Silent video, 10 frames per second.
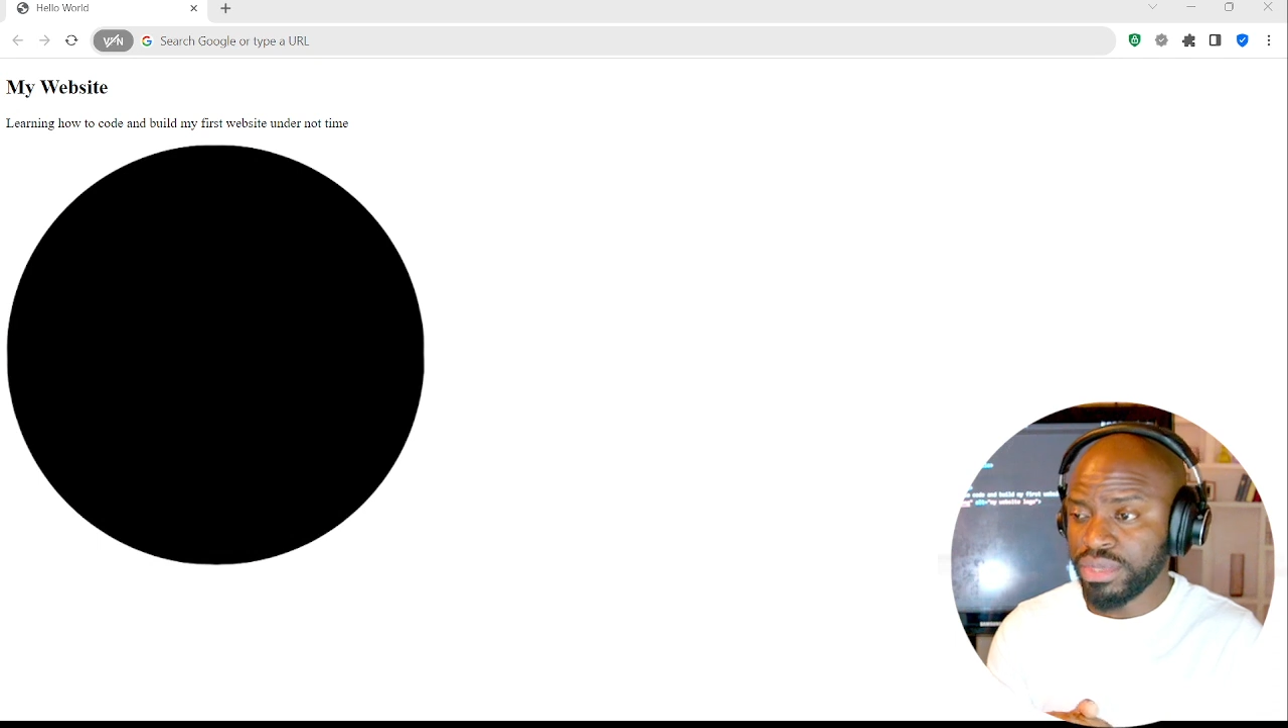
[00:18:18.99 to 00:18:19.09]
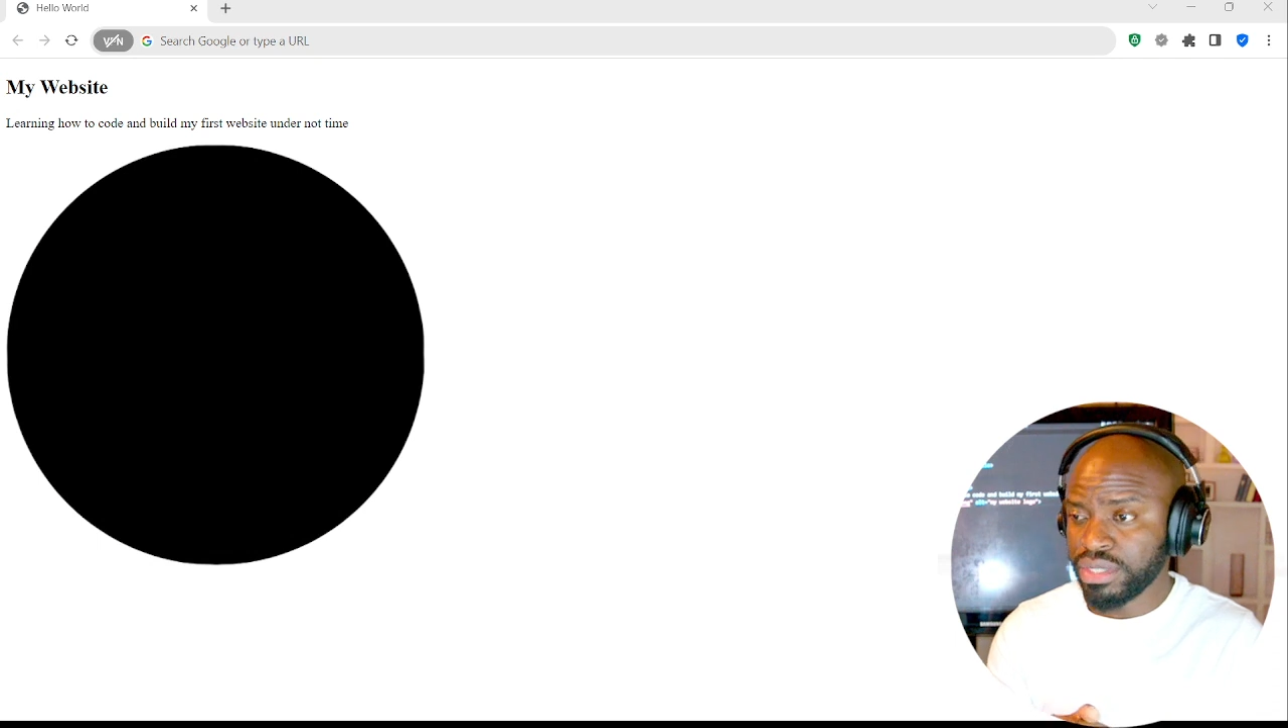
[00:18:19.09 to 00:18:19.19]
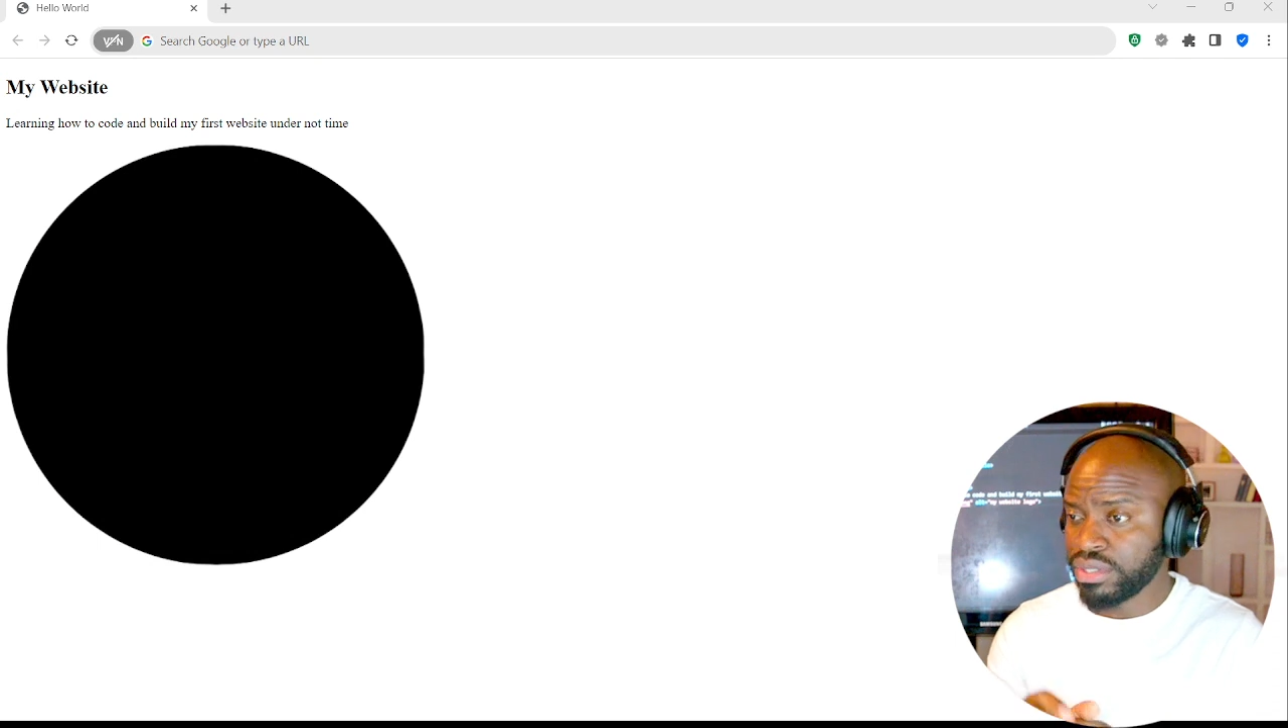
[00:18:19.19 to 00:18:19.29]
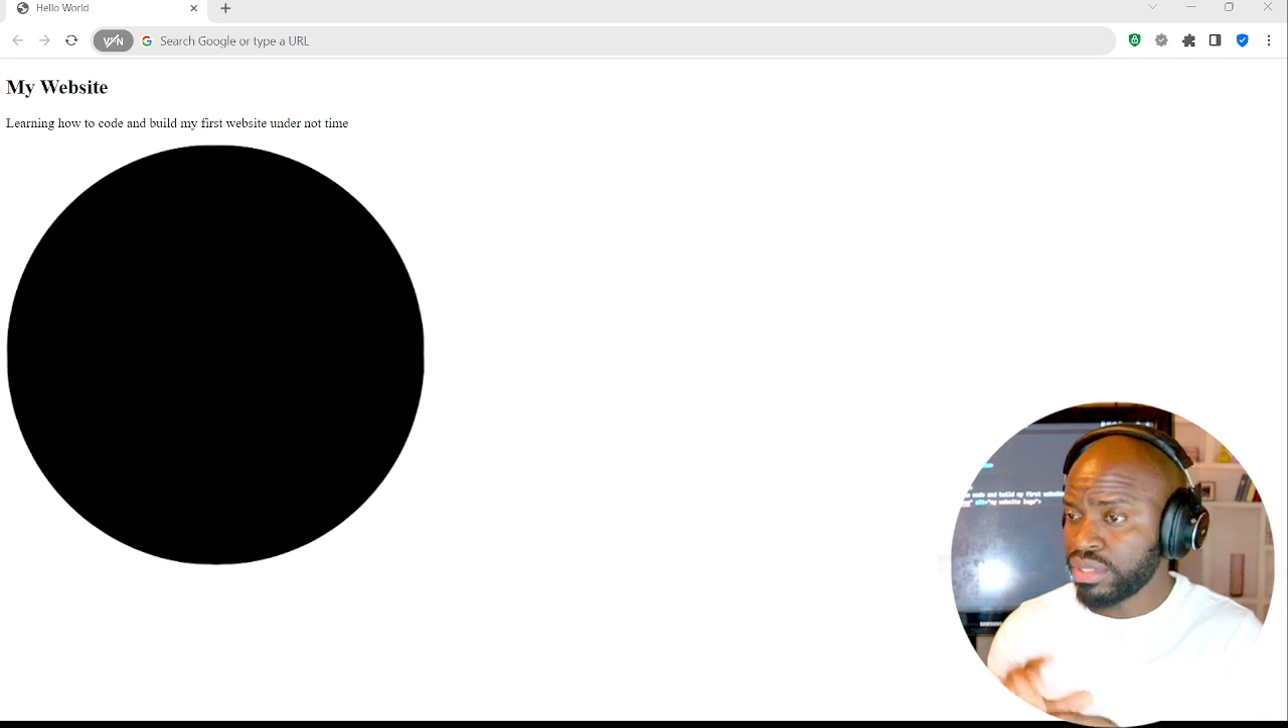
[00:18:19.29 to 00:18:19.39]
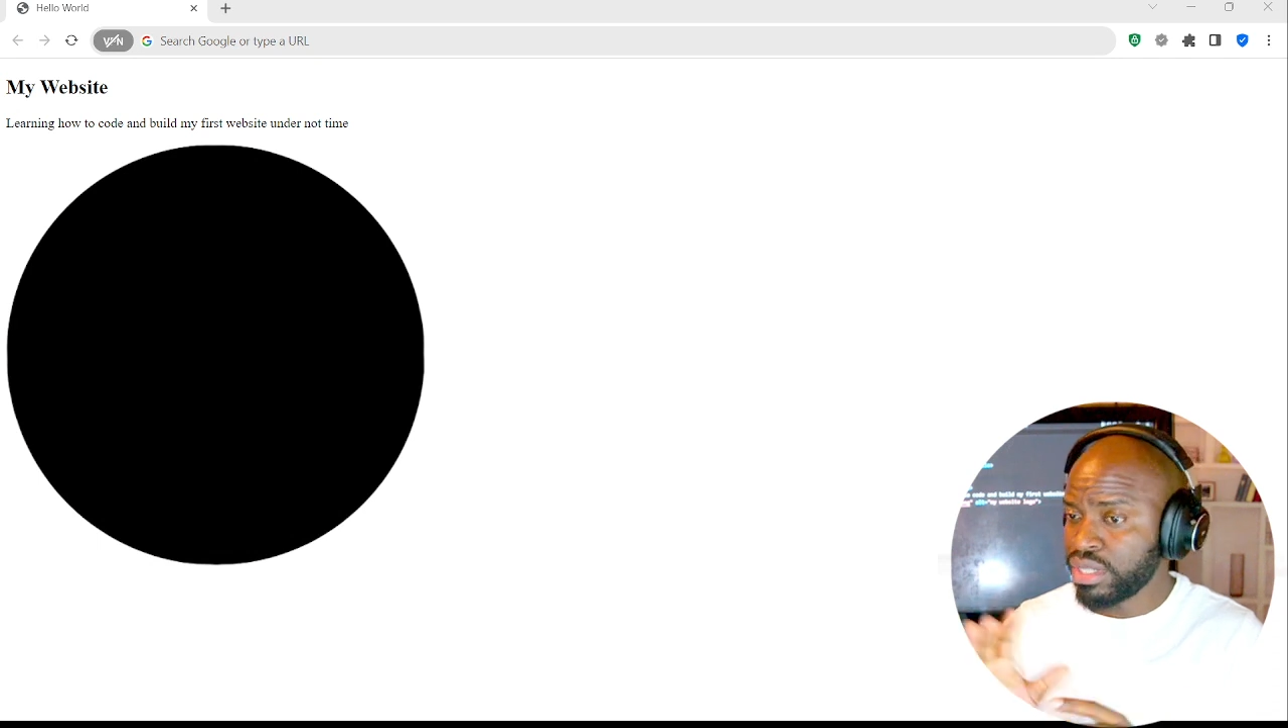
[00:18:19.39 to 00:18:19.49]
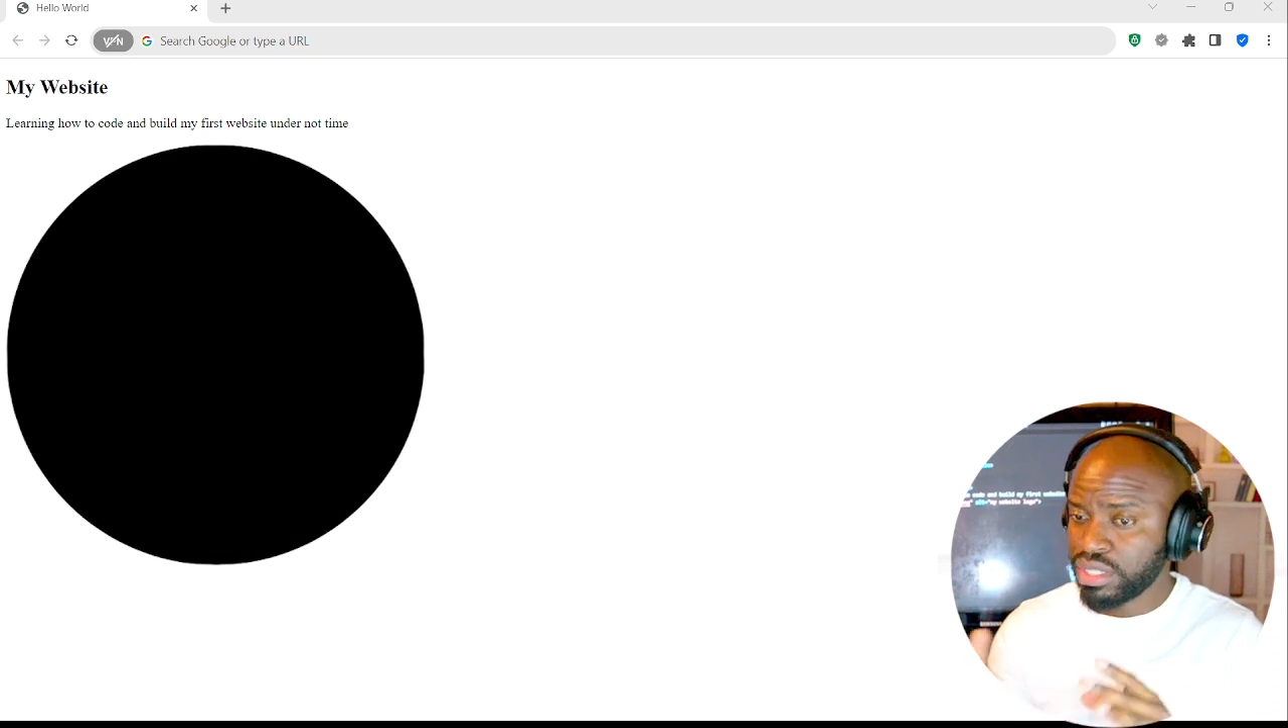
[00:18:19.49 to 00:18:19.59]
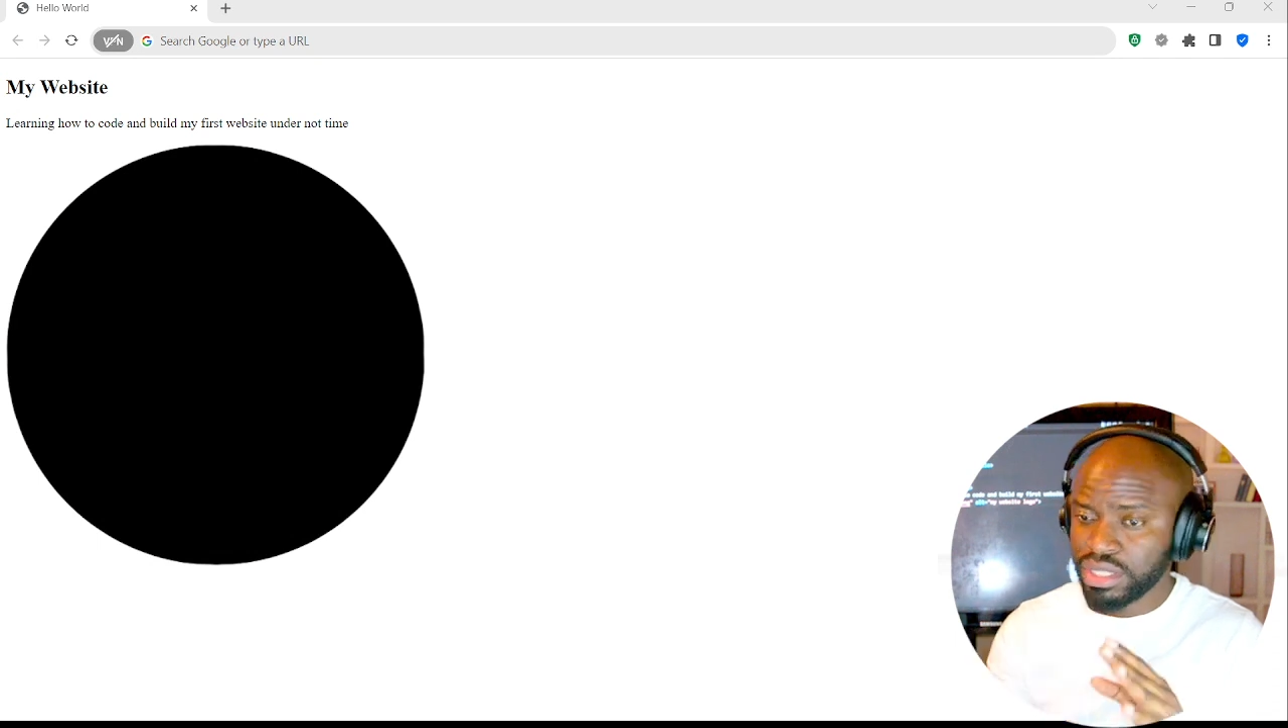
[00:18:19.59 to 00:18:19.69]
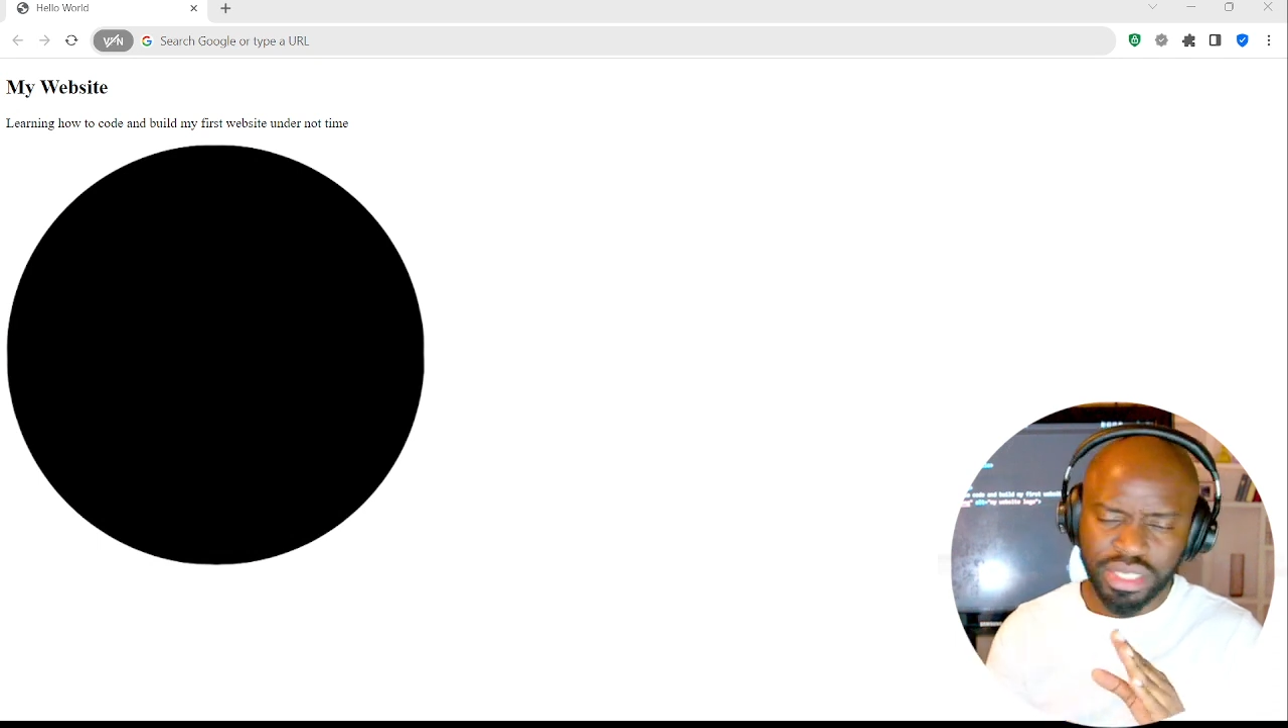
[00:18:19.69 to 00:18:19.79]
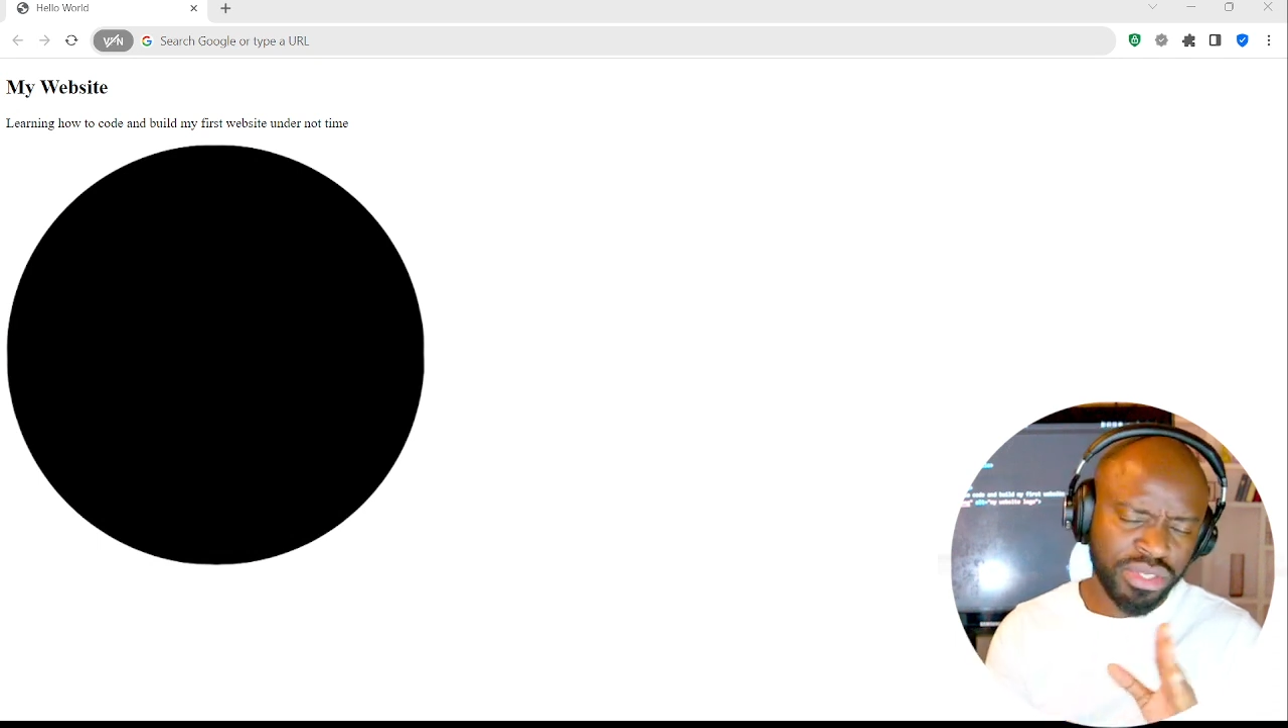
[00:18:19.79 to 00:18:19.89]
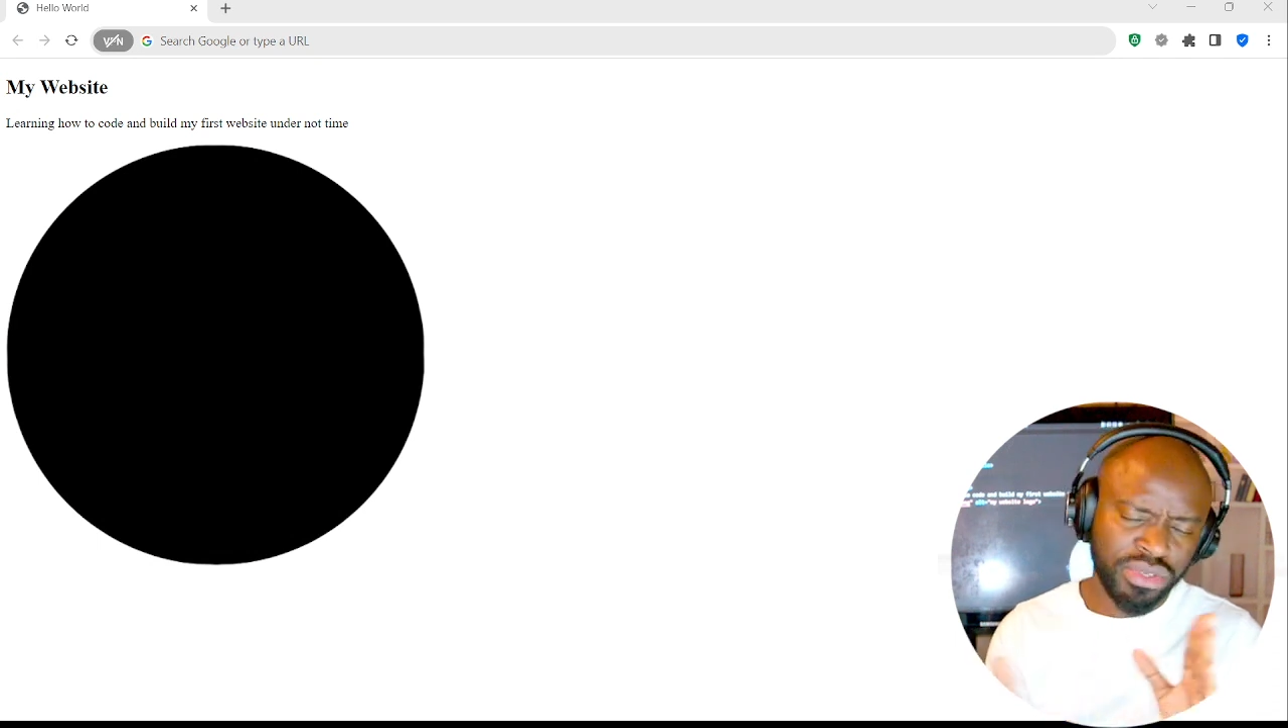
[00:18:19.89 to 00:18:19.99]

so that there's no